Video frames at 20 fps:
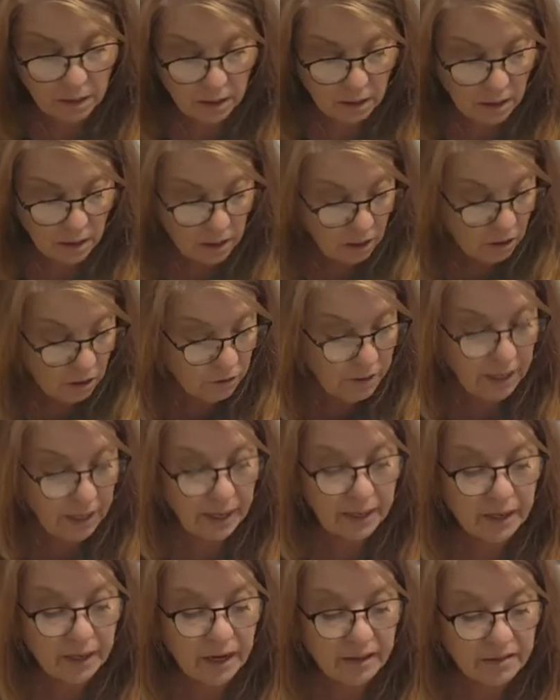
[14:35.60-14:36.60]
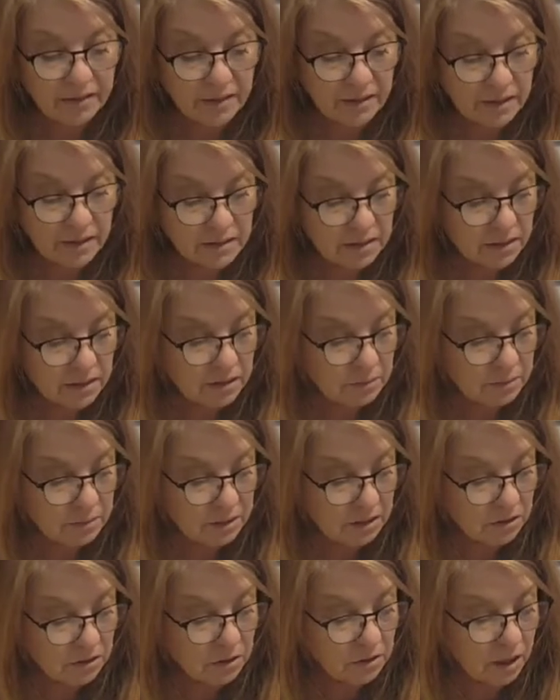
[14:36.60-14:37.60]
Okay, I think this
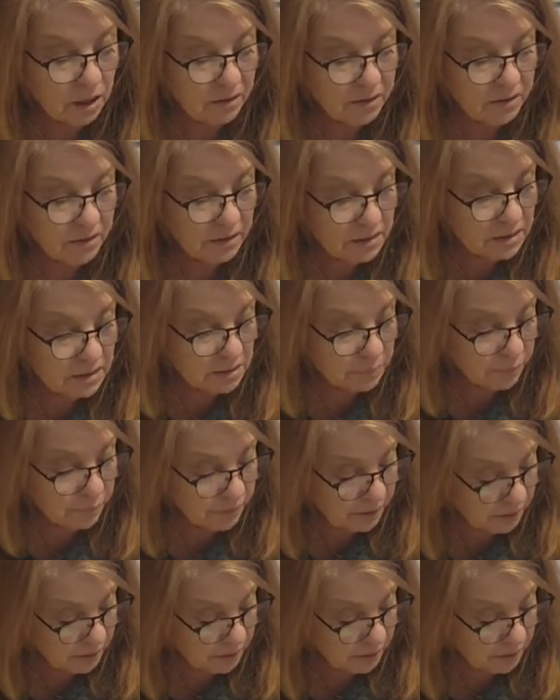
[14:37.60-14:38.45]
is pretty.